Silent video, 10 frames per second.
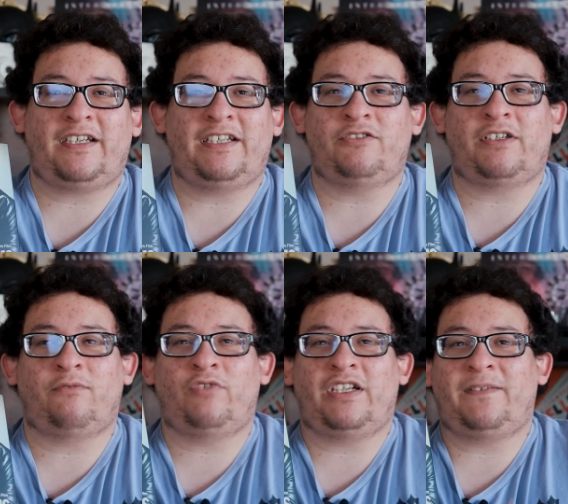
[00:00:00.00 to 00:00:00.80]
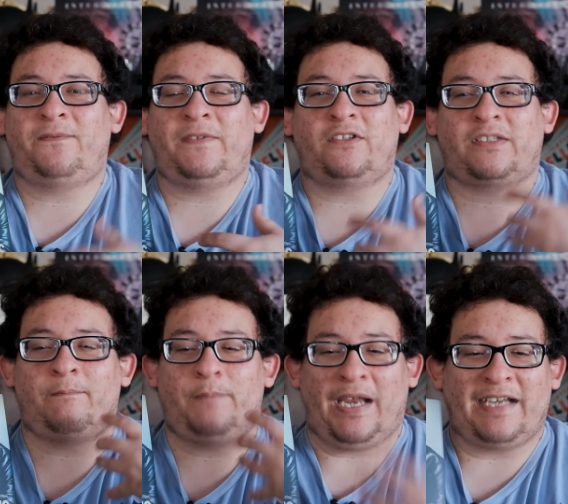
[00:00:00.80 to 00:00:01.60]
and you can really feel the
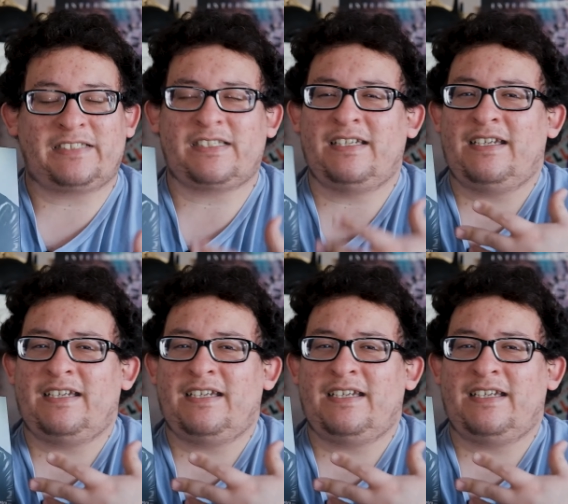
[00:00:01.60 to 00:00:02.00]
bass,